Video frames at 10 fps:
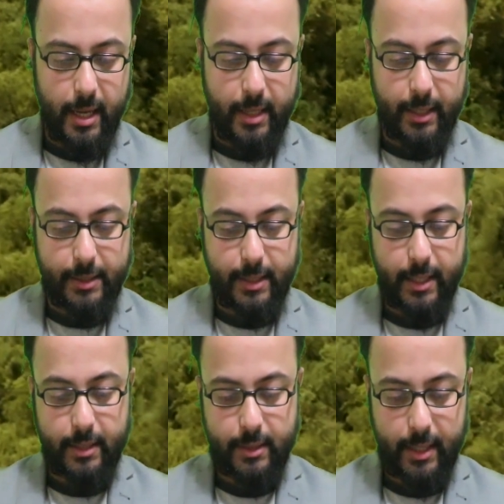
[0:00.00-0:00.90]
And it
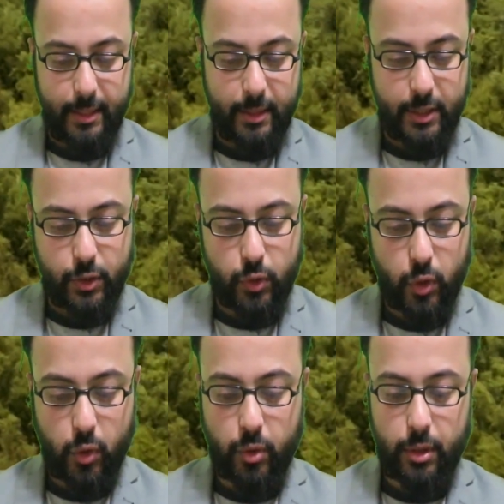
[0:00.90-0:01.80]
says, in this
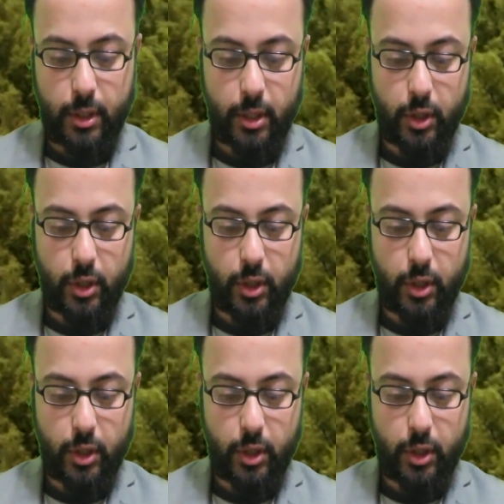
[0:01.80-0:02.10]
zone